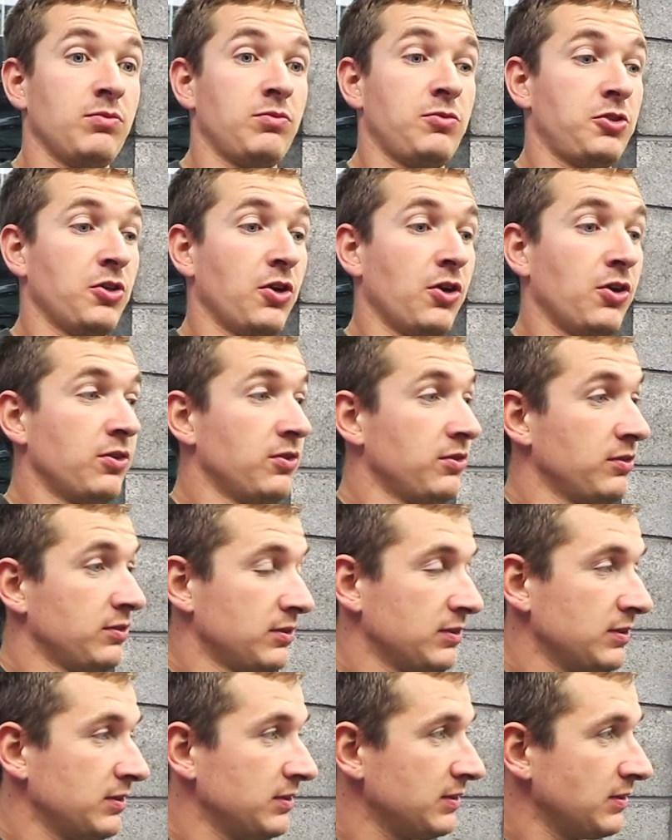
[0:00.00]
So
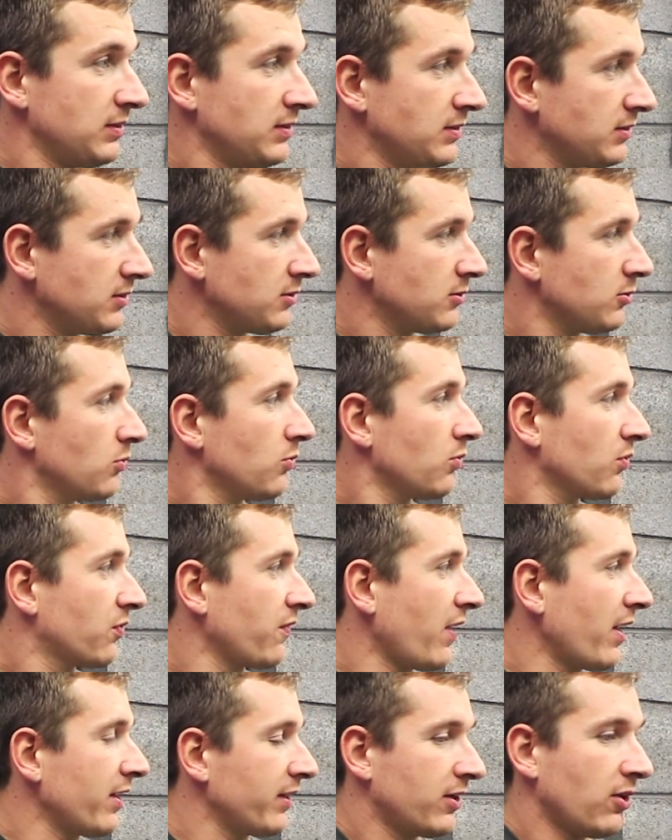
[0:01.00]
we
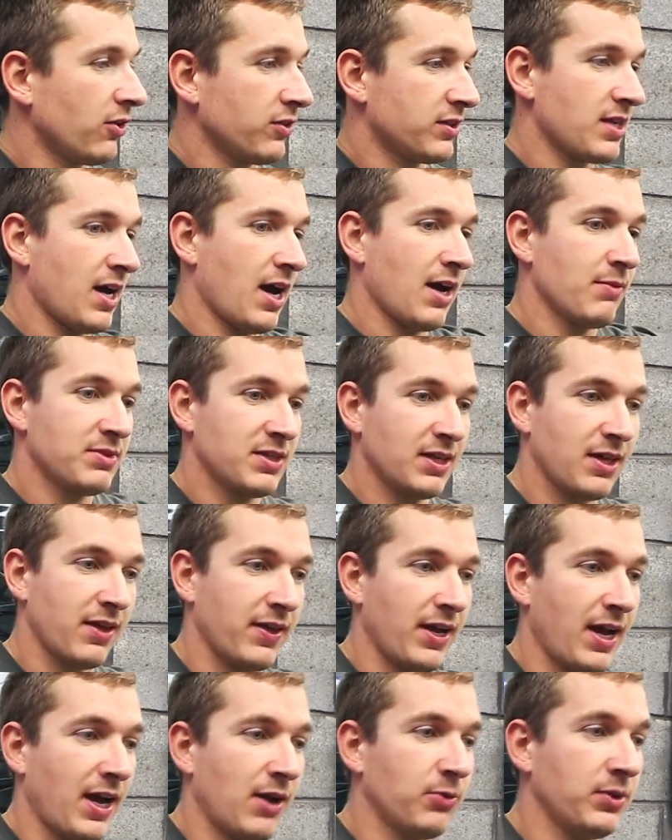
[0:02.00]
finally got time to get
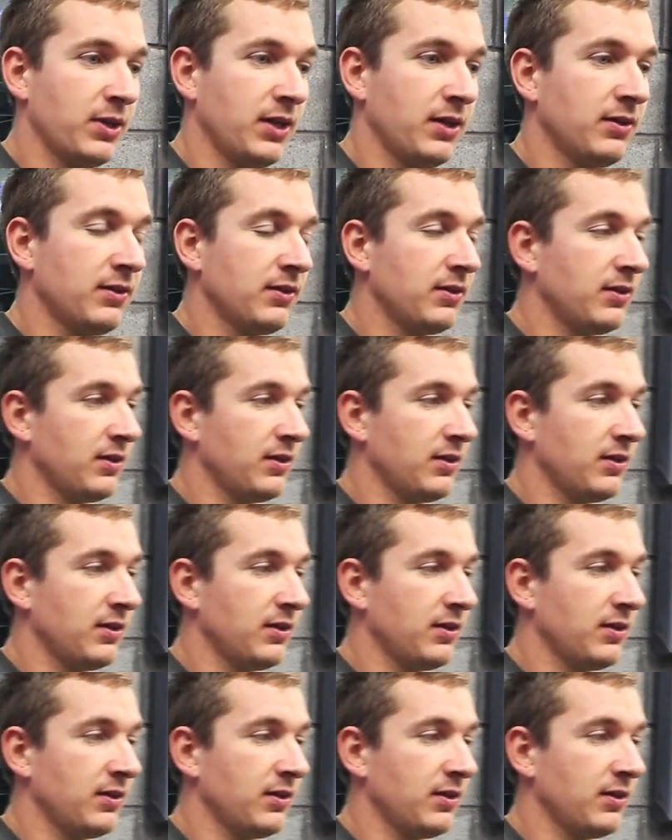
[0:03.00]
the Audi